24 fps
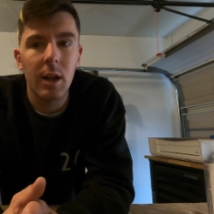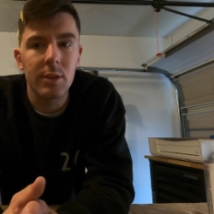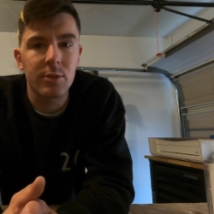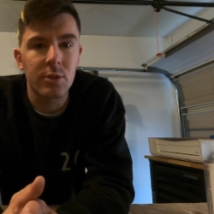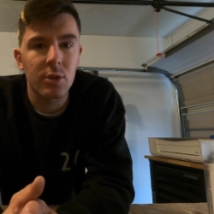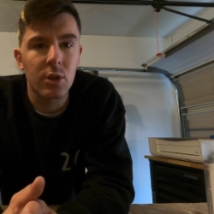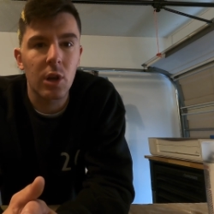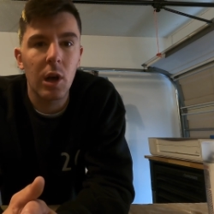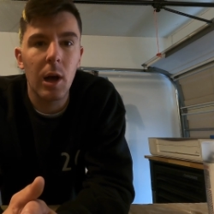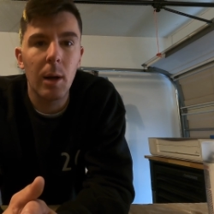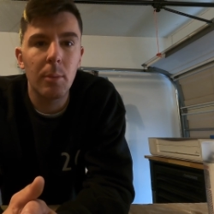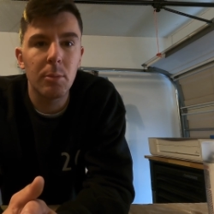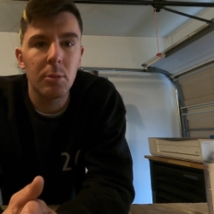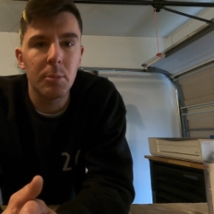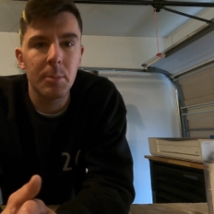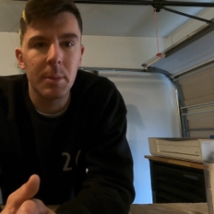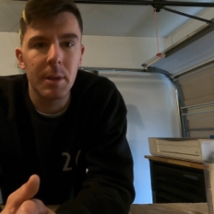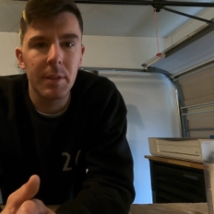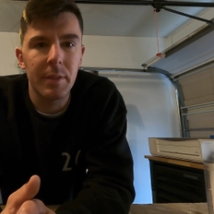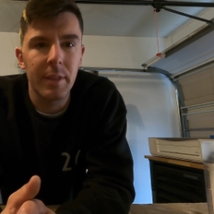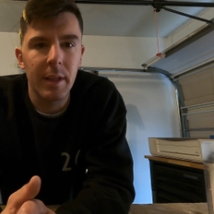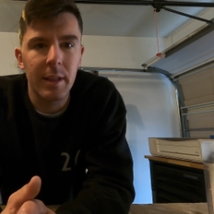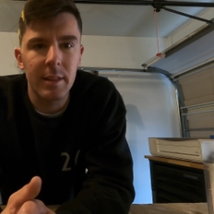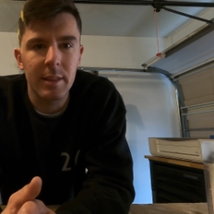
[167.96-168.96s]
to
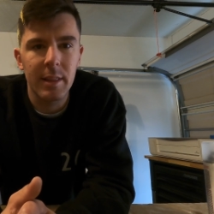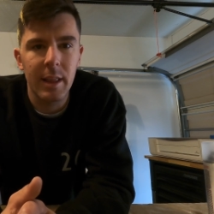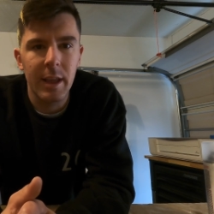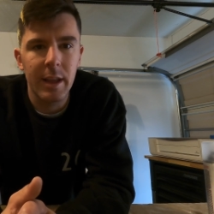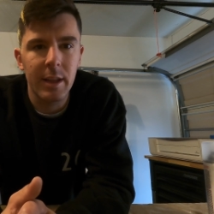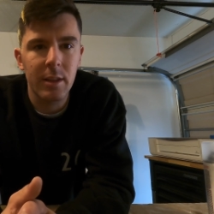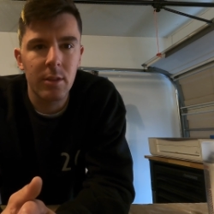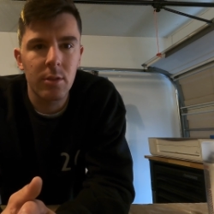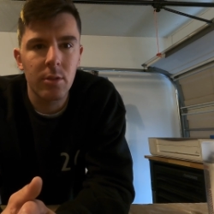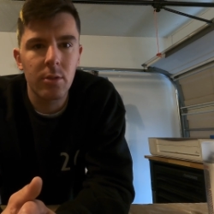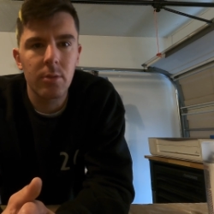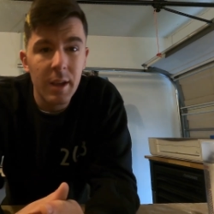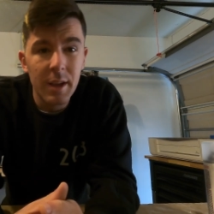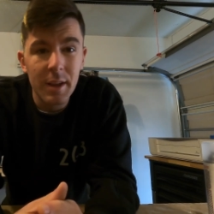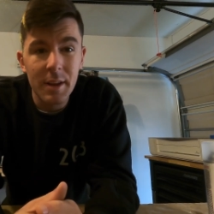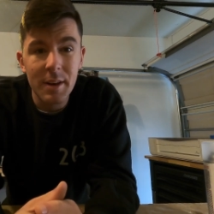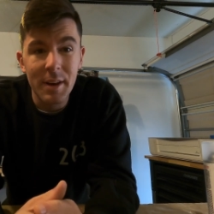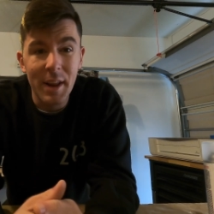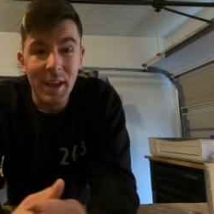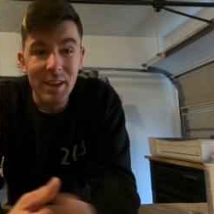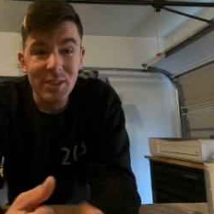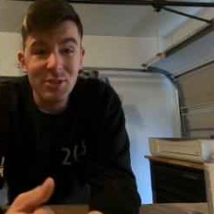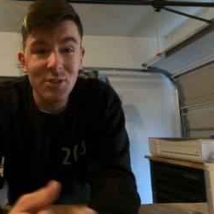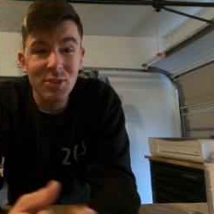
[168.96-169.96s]
complement that length.
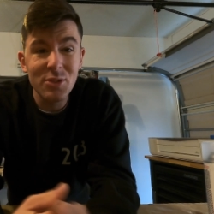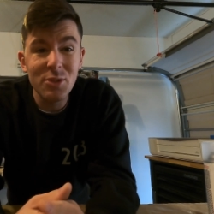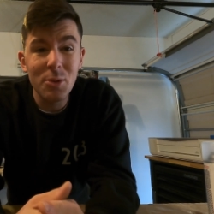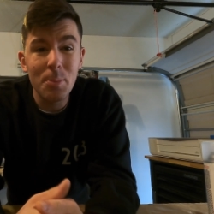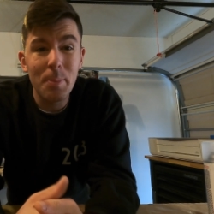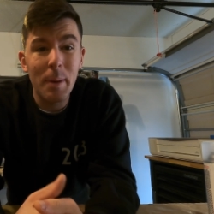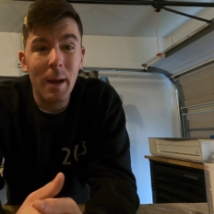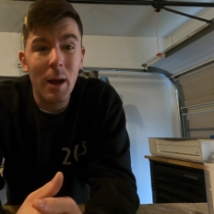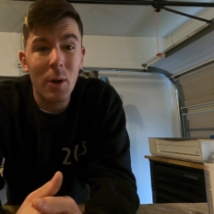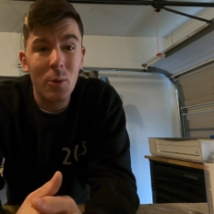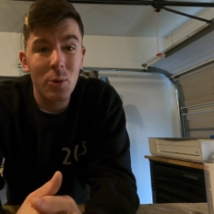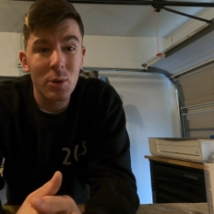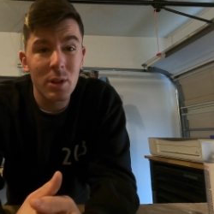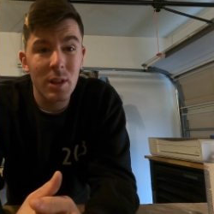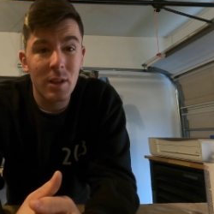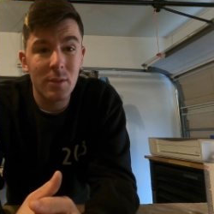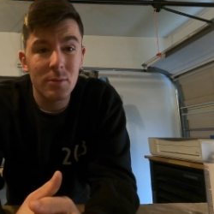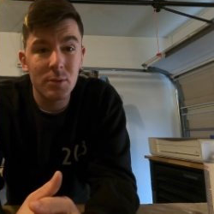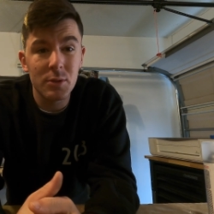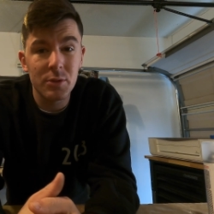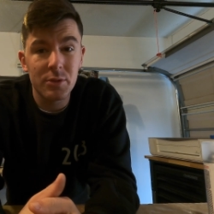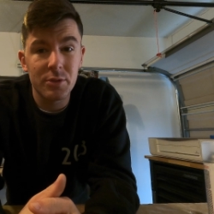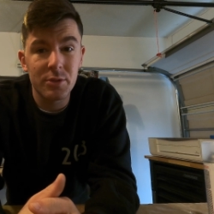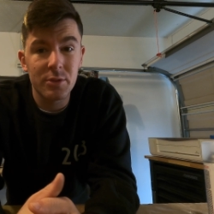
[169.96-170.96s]
Next is the power
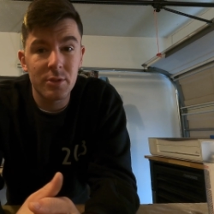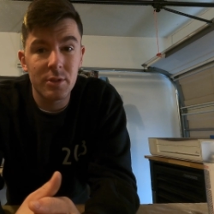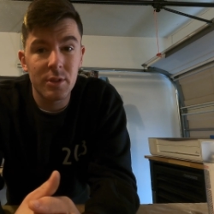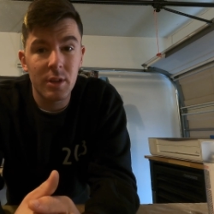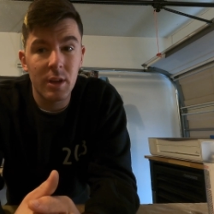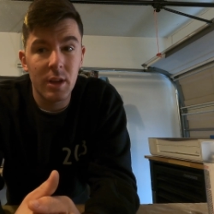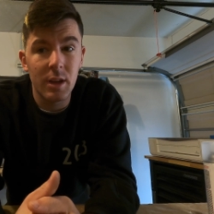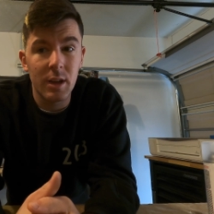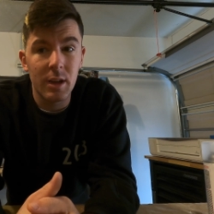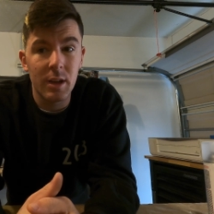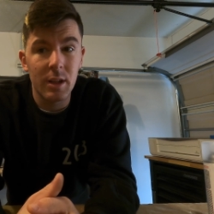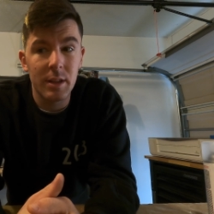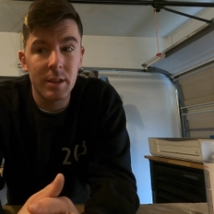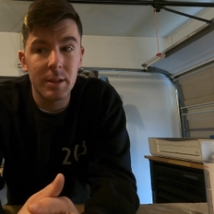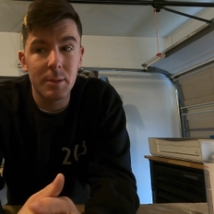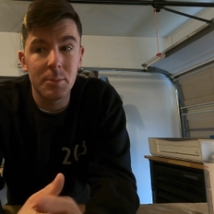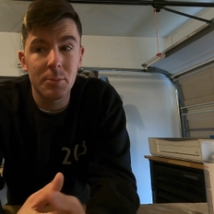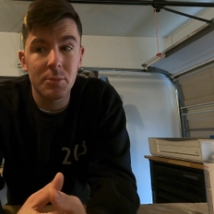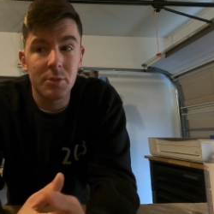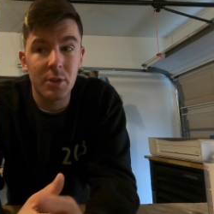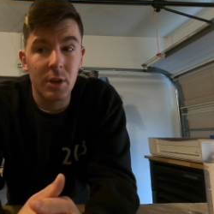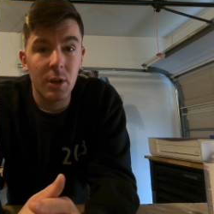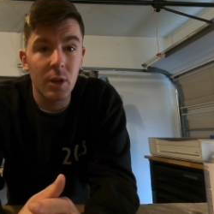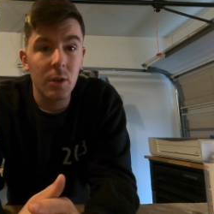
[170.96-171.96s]
levels
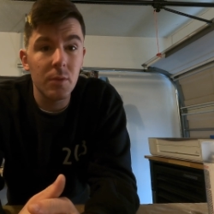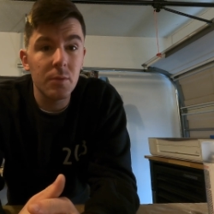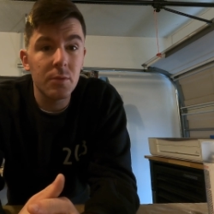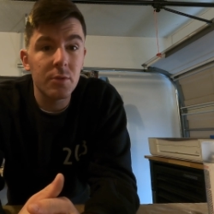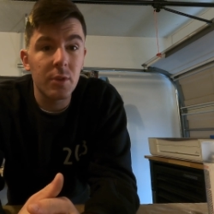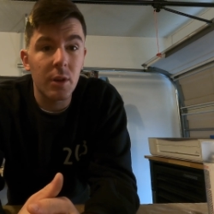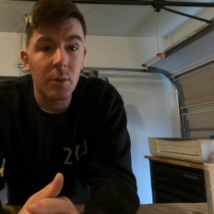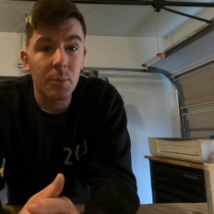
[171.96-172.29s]
themselves.